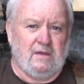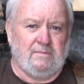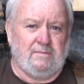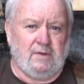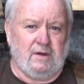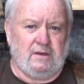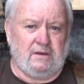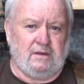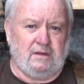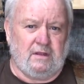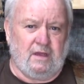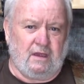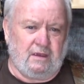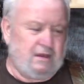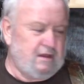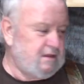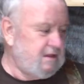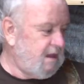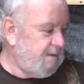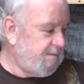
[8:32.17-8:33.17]
but
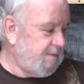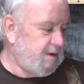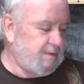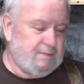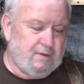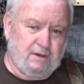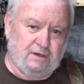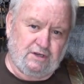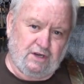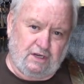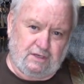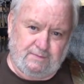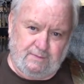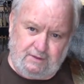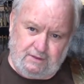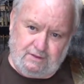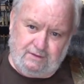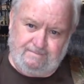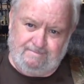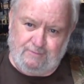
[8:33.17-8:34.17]
again, that might be
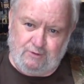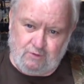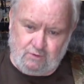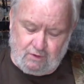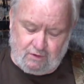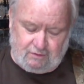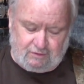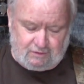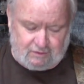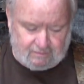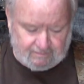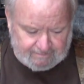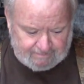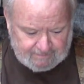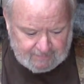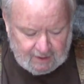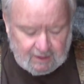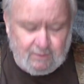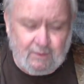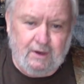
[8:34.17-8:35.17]
adjustments. Who knows?
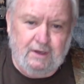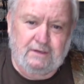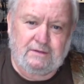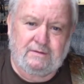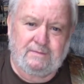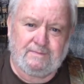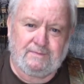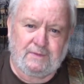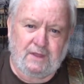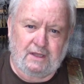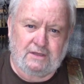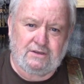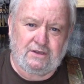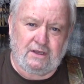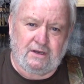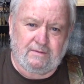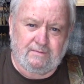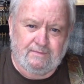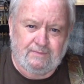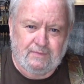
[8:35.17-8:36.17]
But anyways, that's
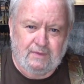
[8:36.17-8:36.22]
it.